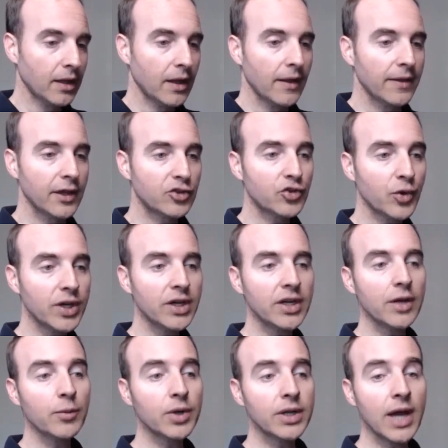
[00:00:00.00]
The
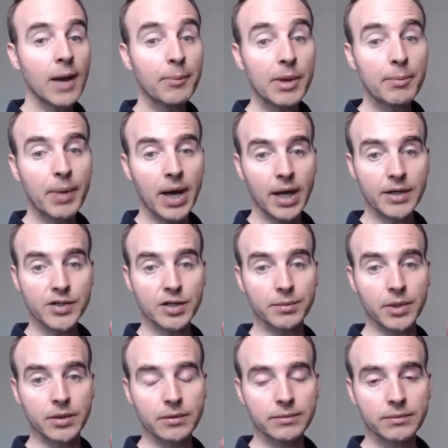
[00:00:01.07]
Trinity would not be
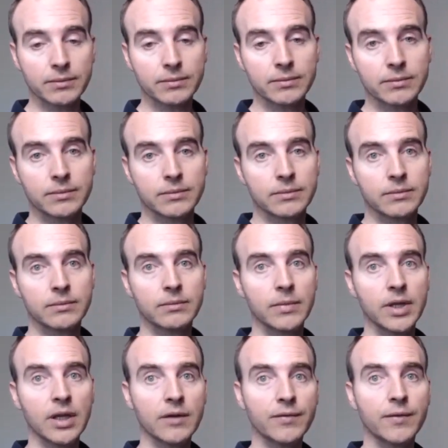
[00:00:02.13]
possible
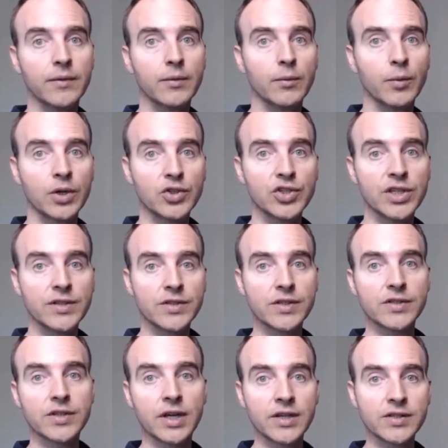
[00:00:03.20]
if what
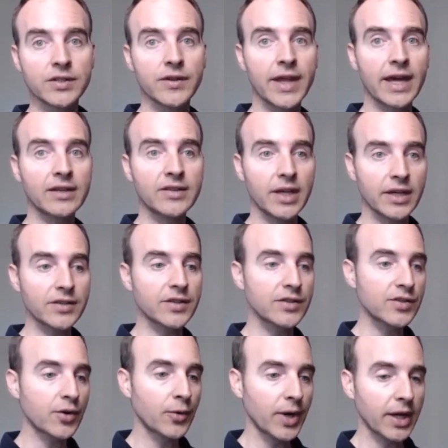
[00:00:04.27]
Jesus does in that text is
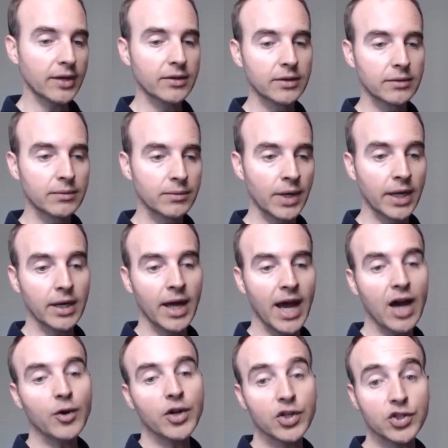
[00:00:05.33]
correct. Right?
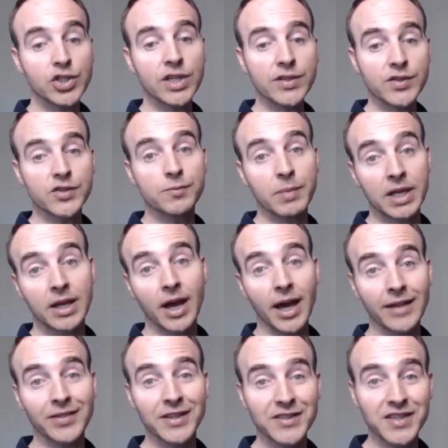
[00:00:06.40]
How could Jesus be
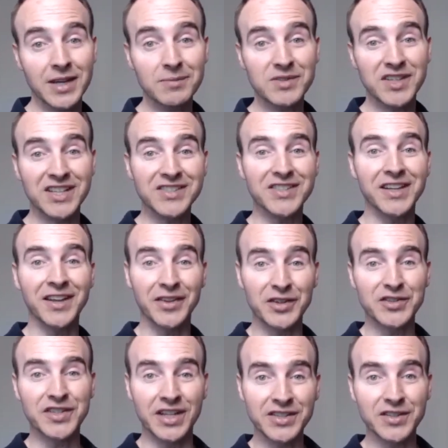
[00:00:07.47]
God in the same sense the other
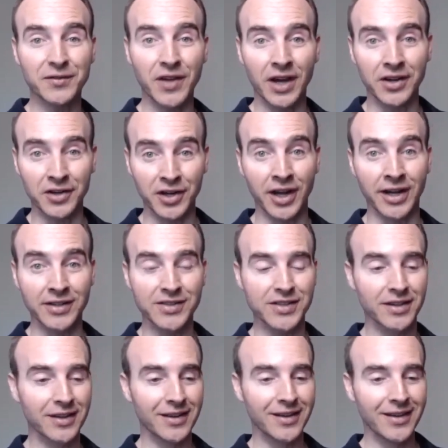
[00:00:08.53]
sons of God are gods
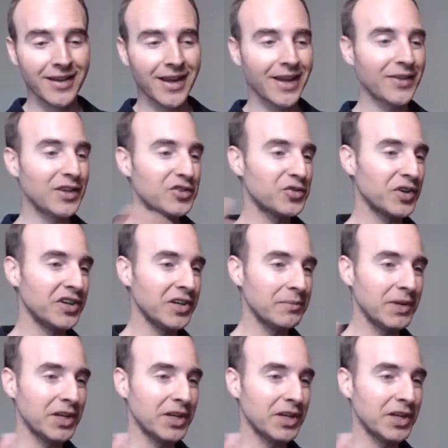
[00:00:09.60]
and the Trinity be